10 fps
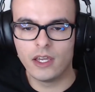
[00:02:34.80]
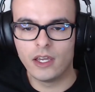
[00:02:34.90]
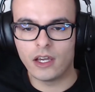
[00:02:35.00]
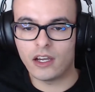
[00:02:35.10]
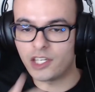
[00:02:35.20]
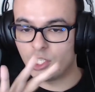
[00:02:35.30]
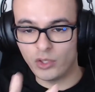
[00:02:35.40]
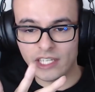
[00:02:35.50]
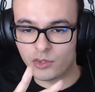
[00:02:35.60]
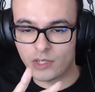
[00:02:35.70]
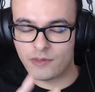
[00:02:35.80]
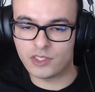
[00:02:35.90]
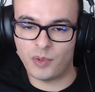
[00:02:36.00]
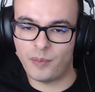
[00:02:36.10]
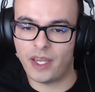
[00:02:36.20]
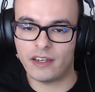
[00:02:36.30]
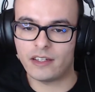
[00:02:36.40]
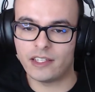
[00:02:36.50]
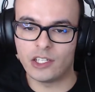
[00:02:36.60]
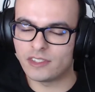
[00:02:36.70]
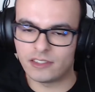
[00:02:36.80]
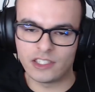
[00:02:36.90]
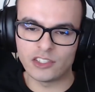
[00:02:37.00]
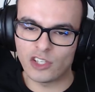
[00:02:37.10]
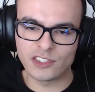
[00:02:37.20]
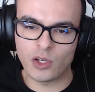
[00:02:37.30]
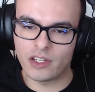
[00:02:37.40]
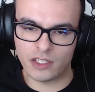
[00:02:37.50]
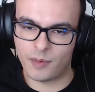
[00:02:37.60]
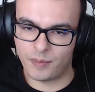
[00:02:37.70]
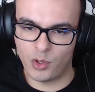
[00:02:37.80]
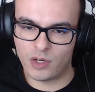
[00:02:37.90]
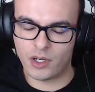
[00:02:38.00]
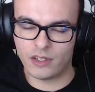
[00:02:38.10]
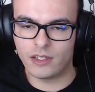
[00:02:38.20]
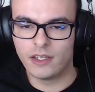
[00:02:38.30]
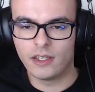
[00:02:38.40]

You only get 3 of those per pack. There's also uncommon Pokemon.